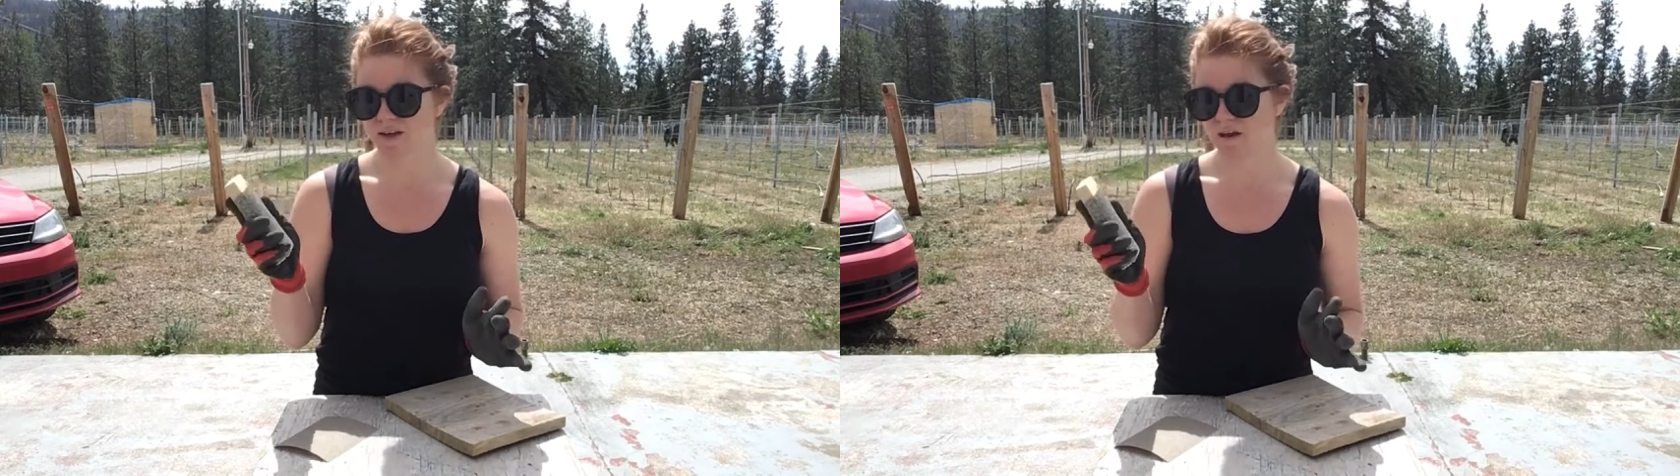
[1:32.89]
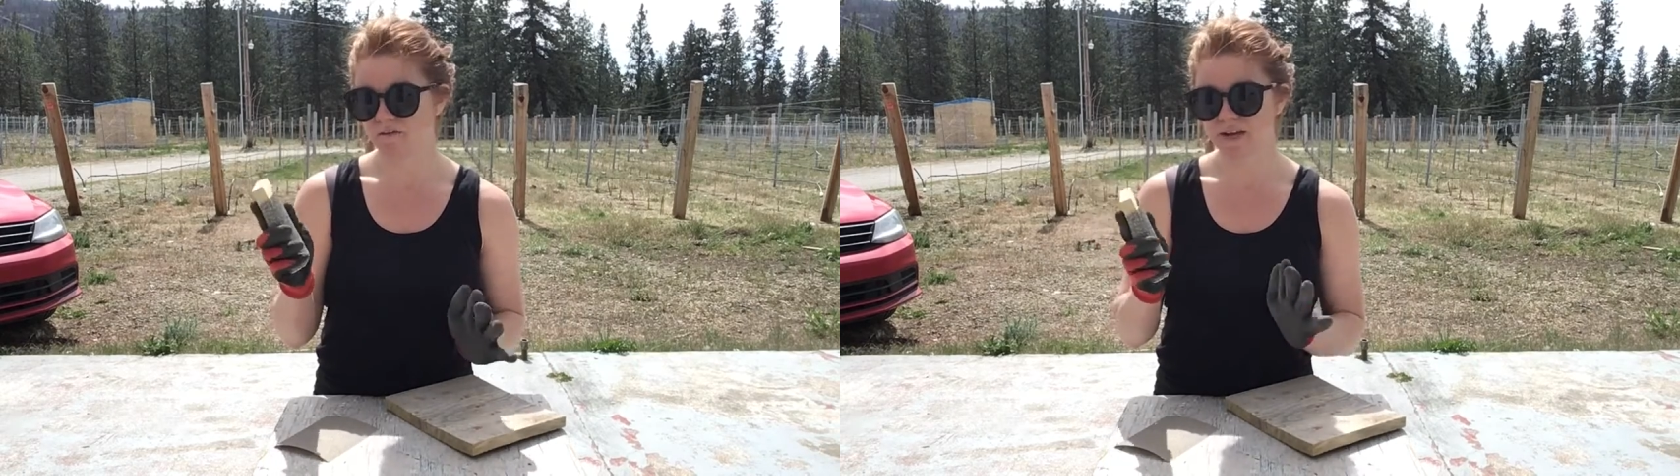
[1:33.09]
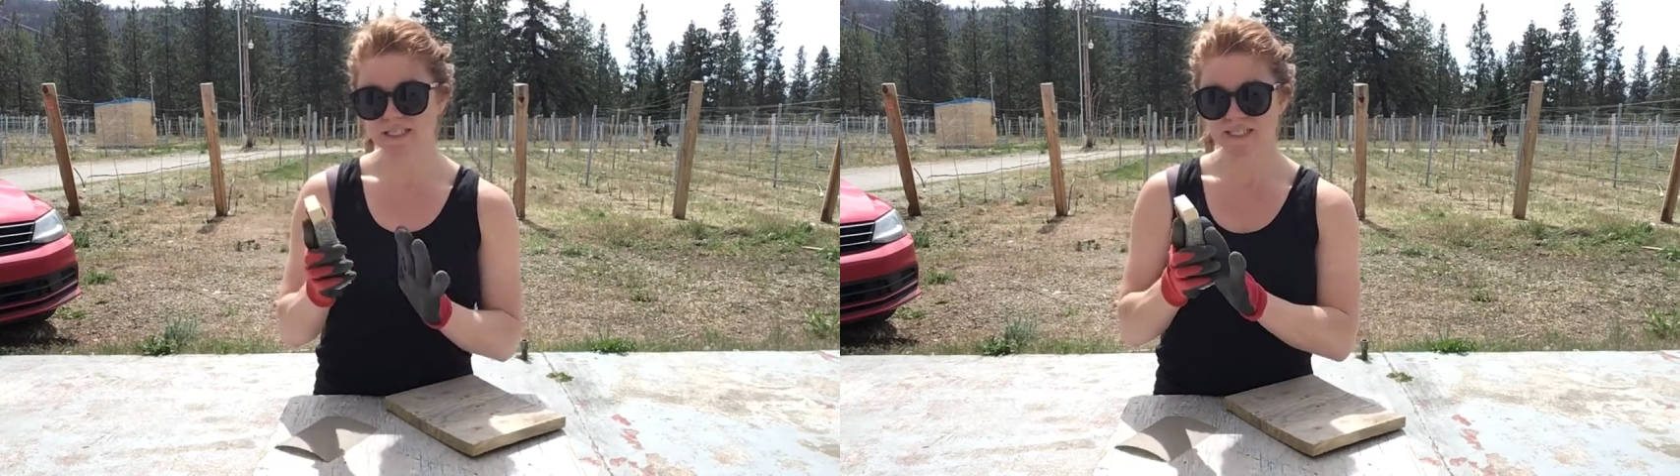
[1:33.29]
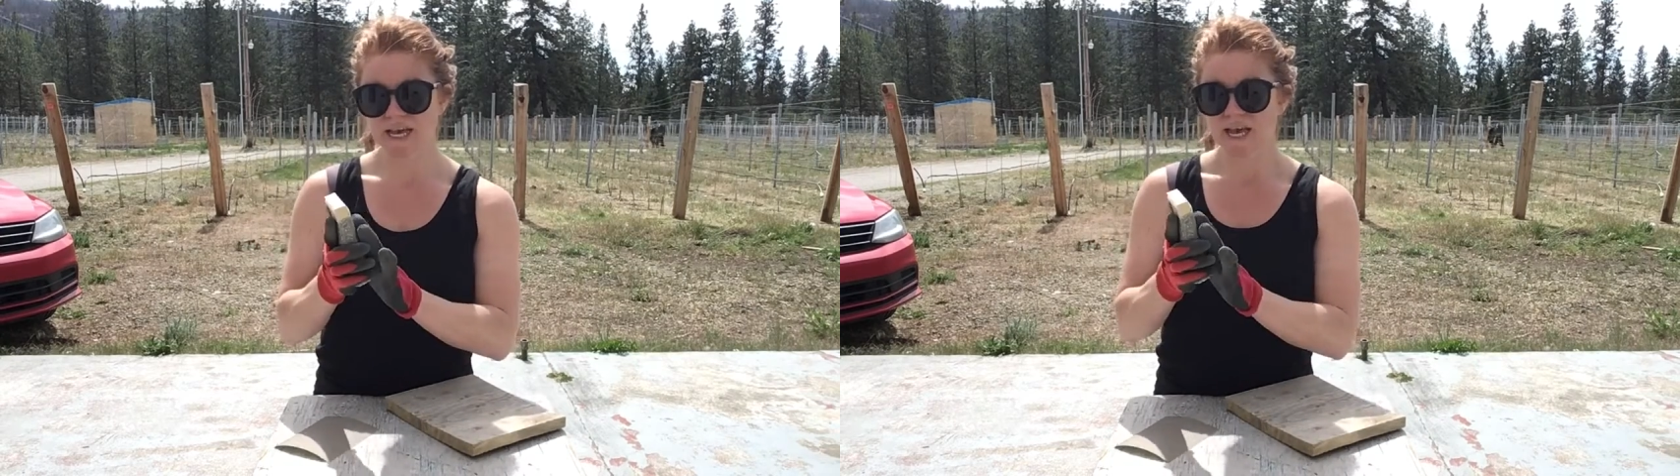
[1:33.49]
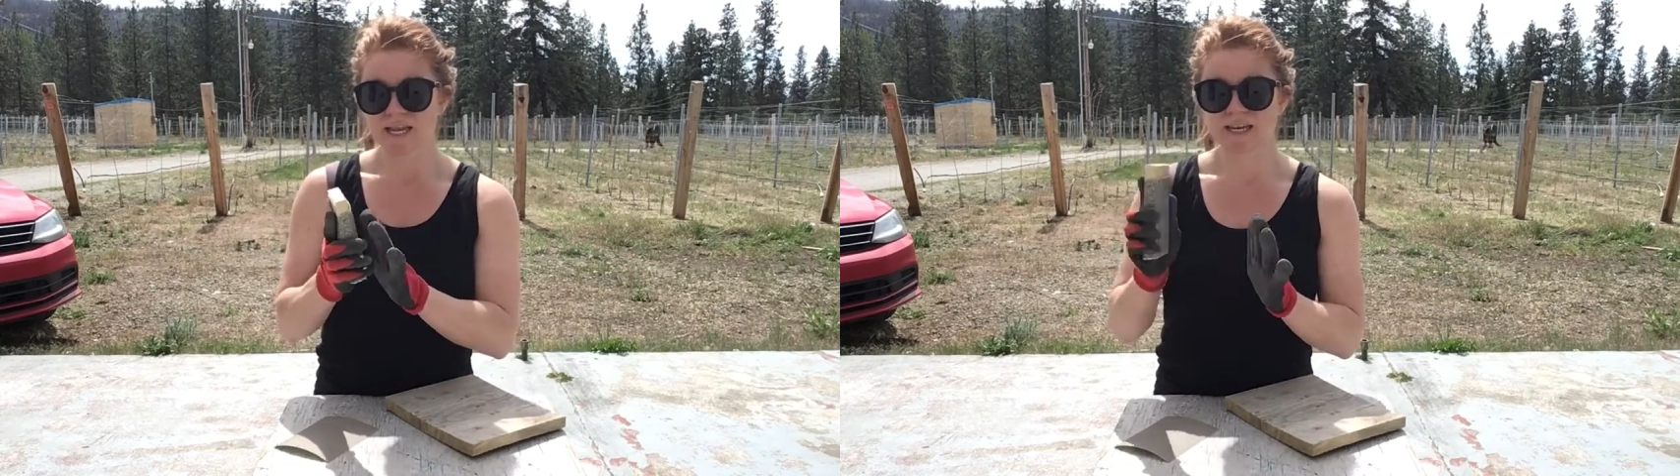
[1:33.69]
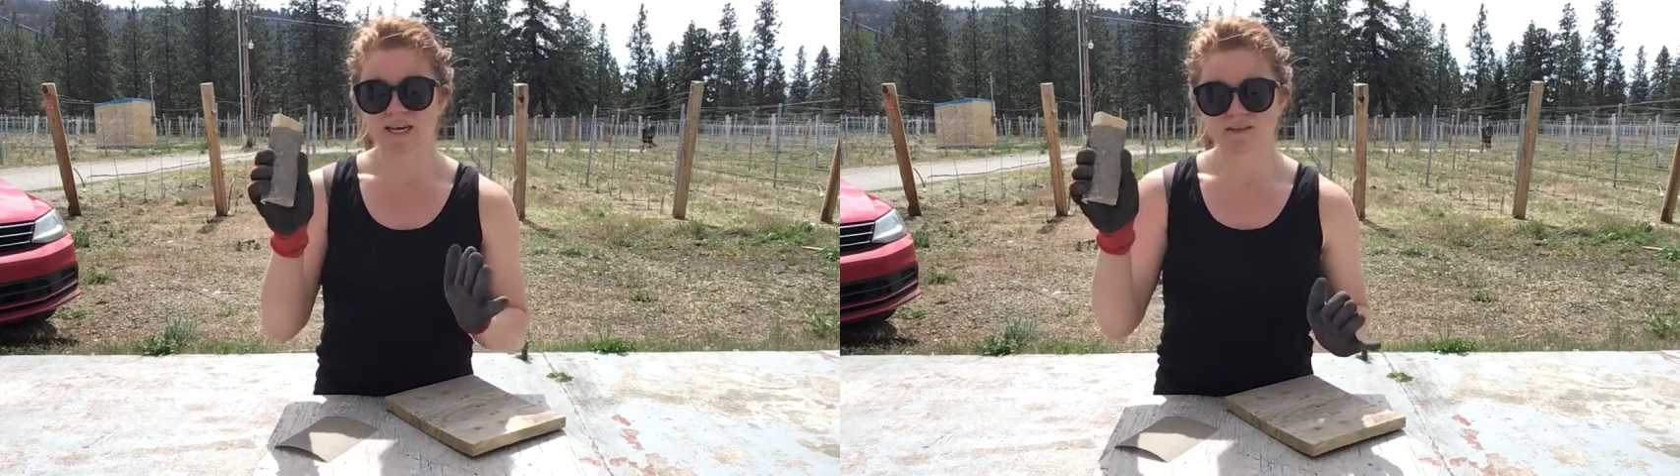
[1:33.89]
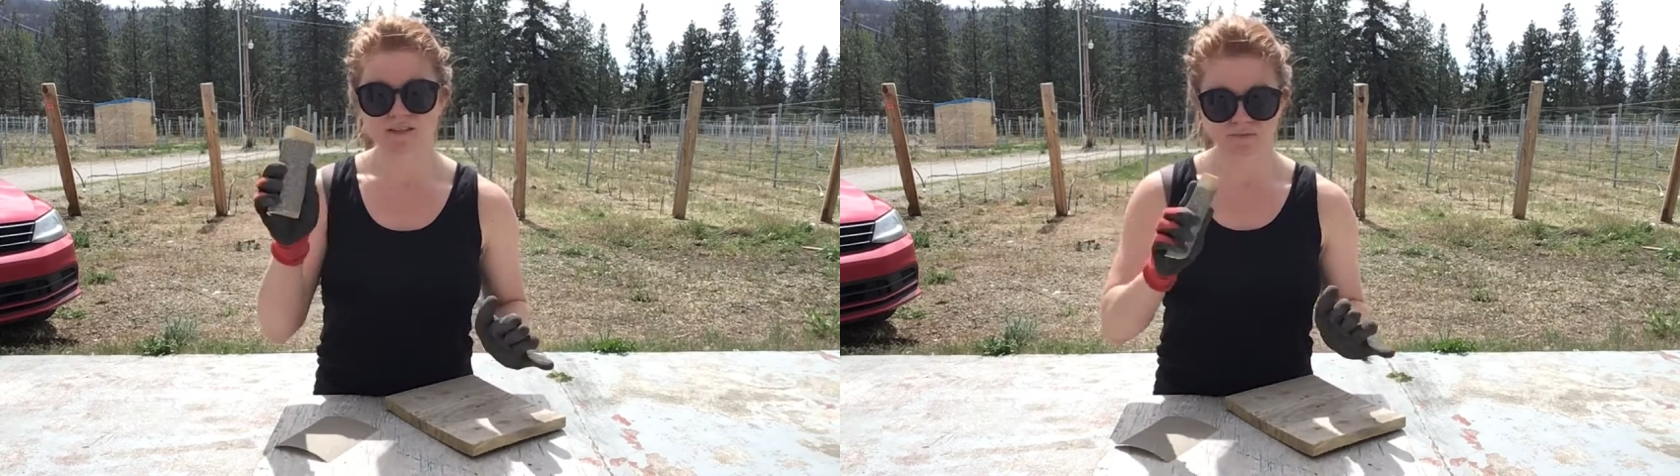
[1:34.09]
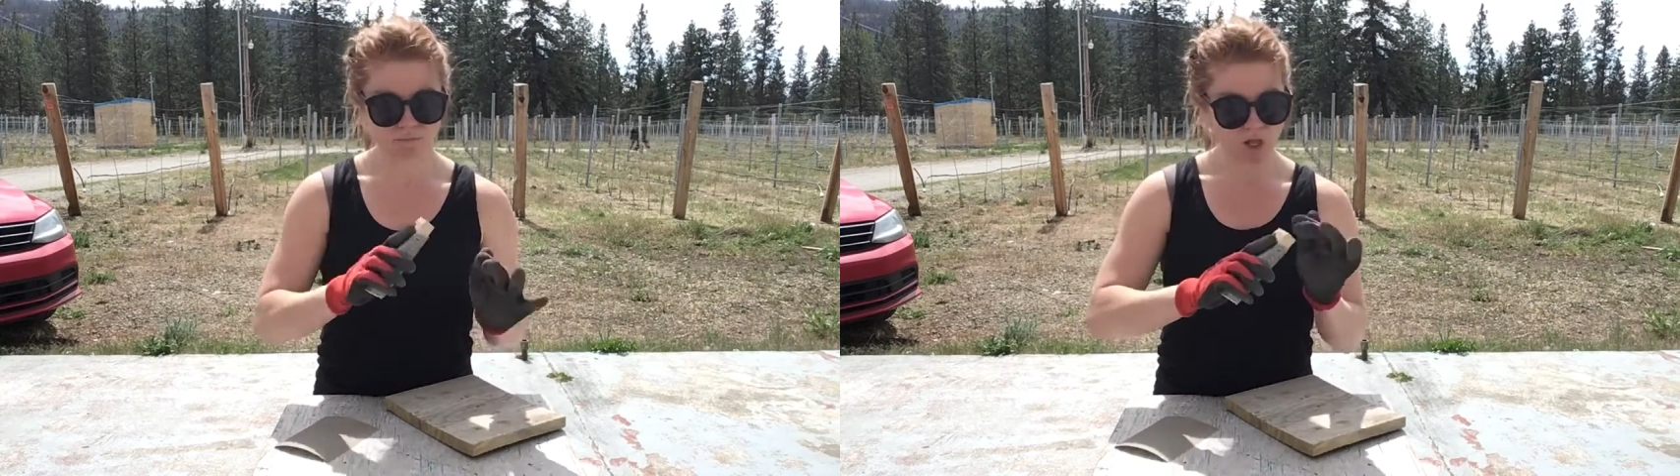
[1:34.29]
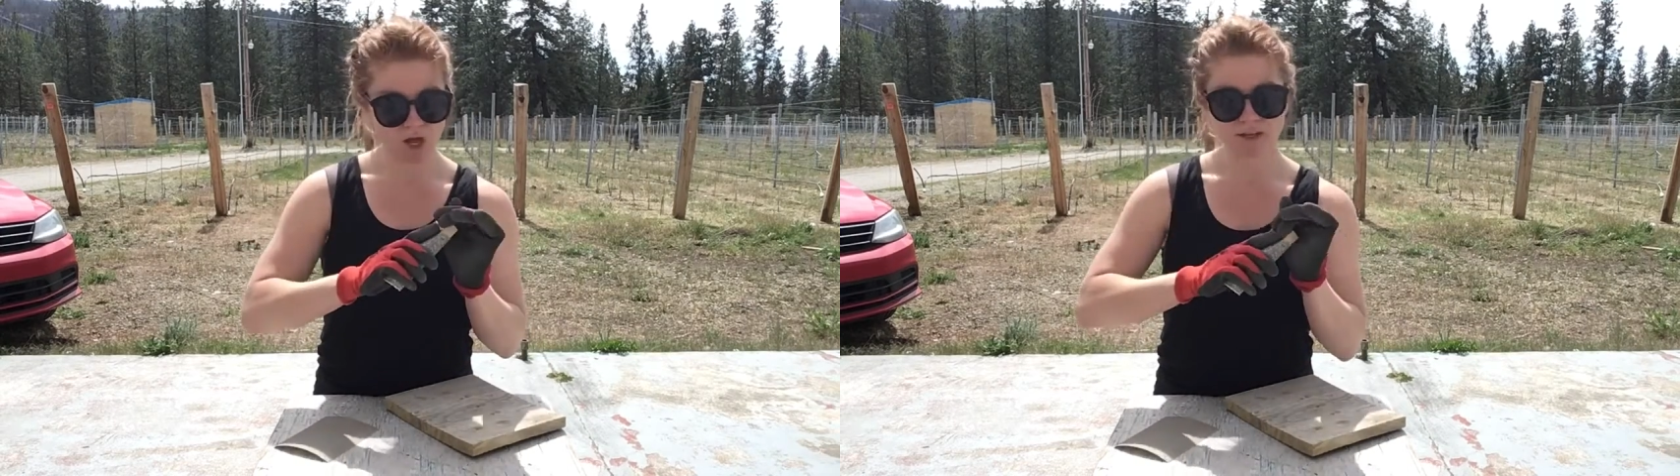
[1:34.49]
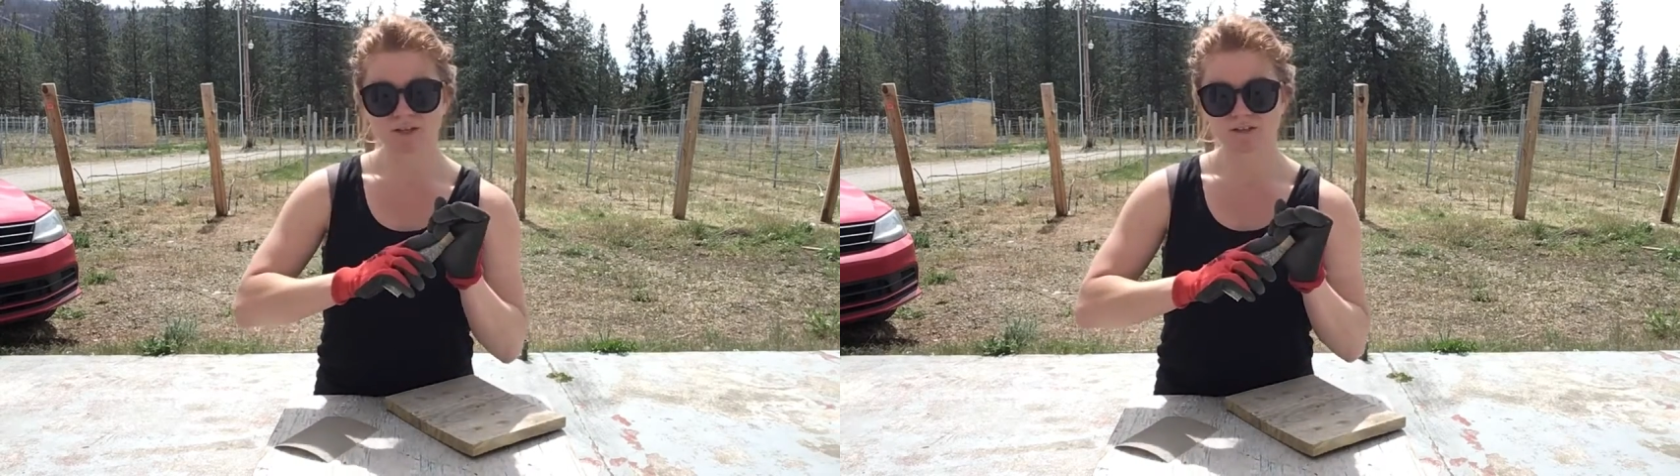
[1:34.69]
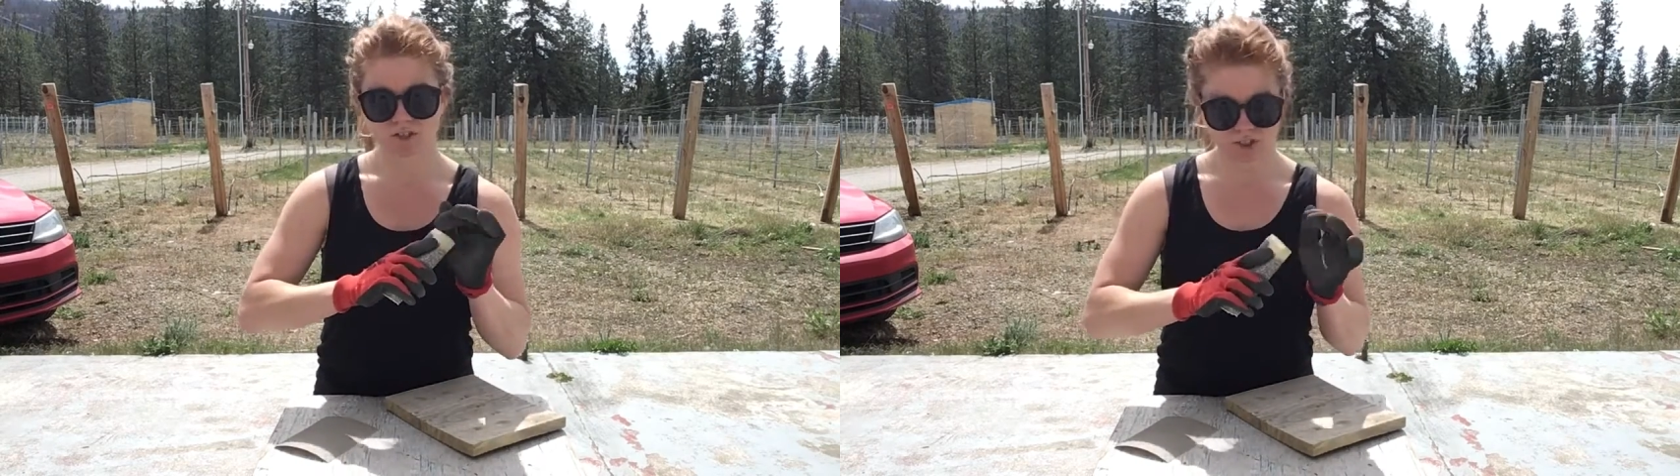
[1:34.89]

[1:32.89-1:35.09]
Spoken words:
All right, now this block here is